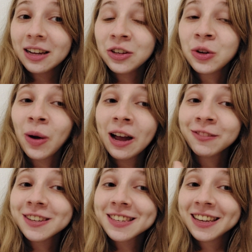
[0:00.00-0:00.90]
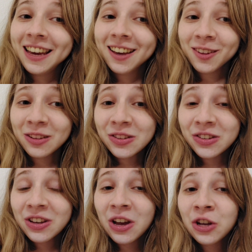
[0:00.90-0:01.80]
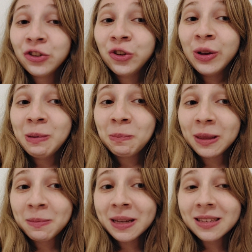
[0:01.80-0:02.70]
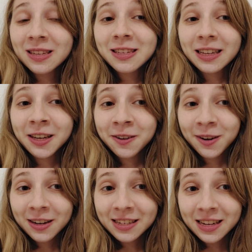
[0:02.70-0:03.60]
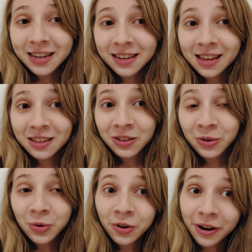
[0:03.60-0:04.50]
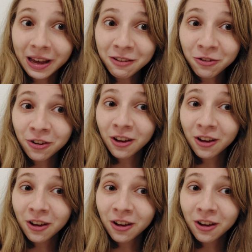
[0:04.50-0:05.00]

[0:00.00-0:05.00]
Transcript: you don't have the skills to implement the security that you crave,